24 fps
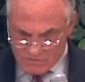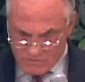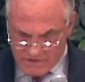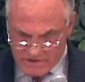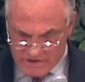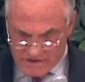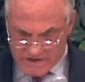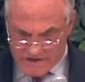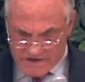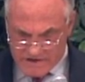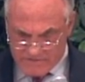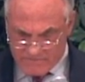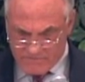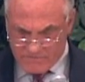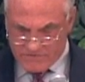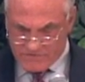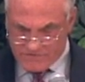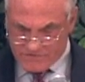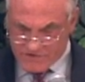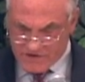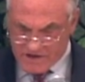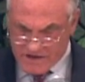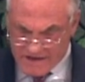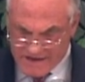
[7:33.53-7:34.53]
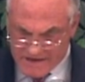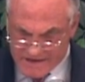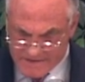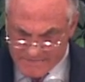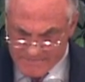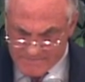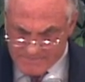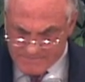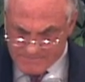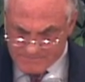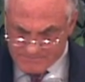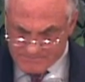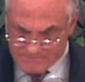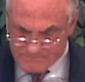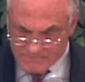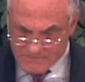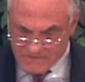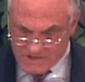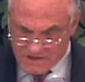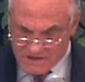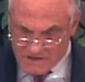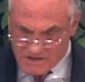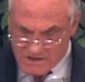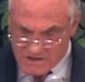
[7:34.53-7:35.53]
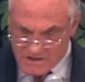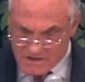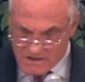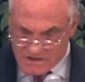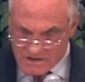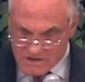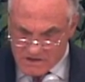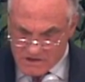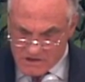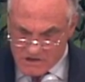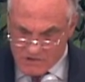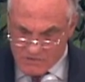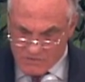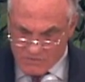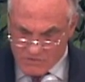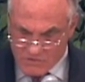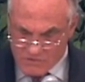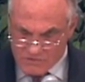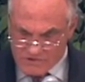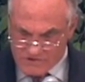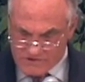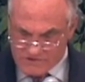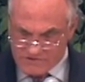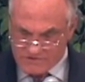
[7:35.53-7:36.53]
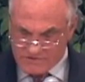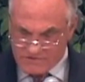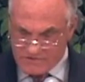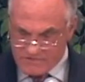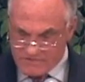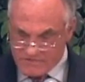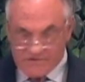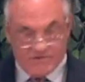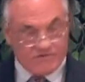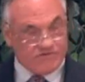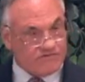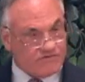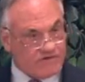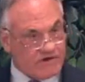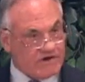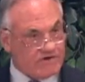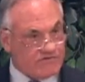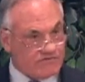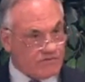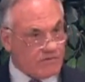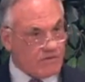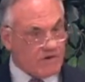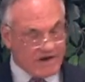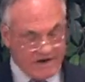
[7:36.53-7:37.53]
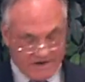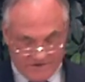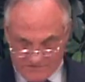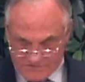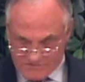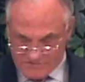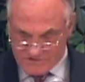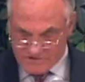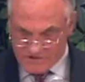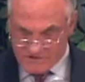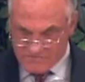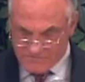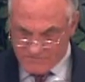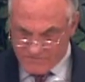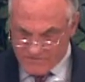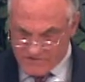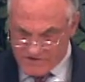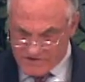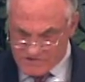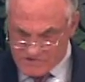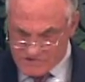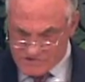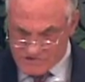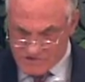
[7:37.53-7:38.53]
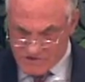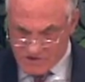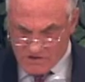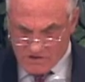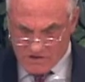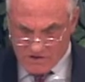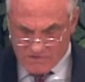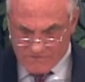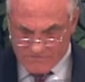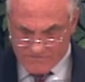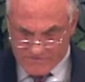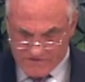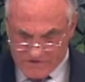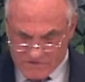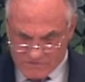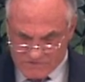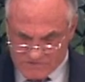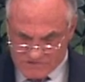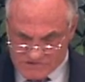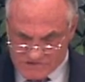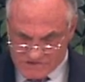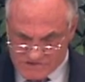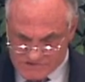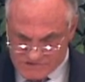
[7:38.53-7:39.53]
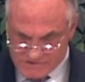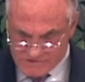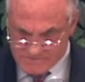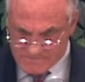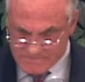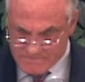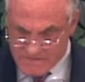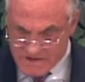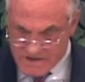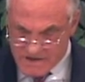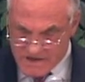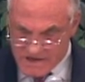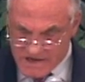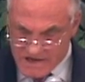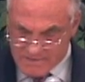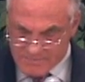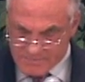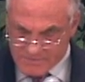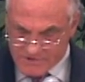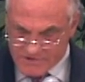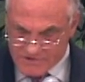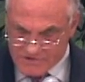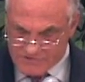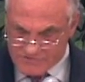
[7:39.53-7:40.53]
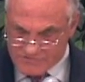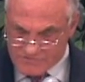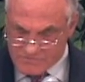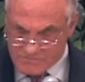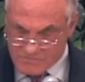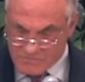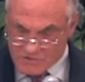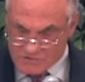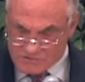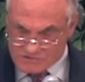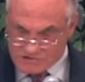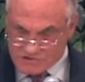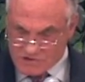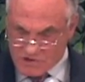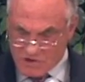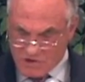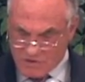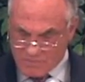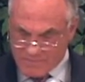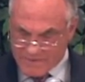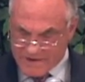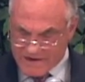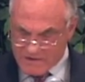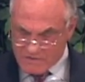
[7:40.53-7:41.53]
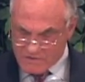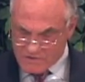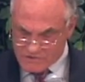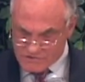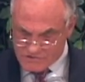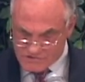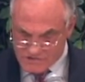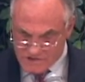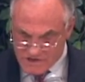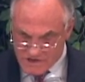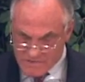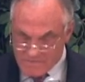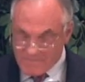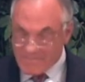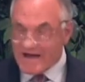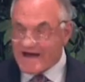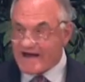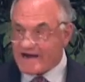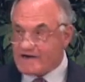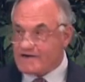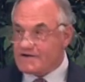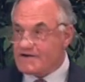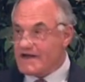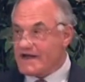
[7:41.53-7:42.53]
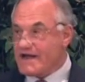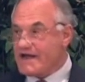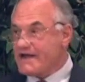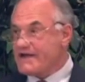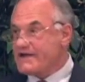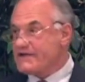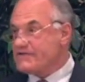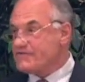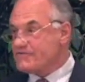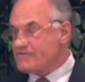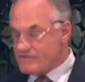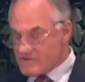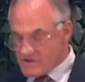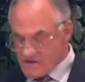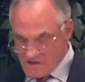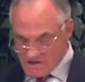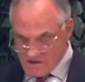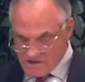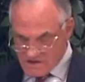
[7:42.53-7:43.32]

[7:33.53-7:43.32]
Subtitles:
We have, with time, eroded the states' rights, infringed on our federal system, and placed most all powers back in the hands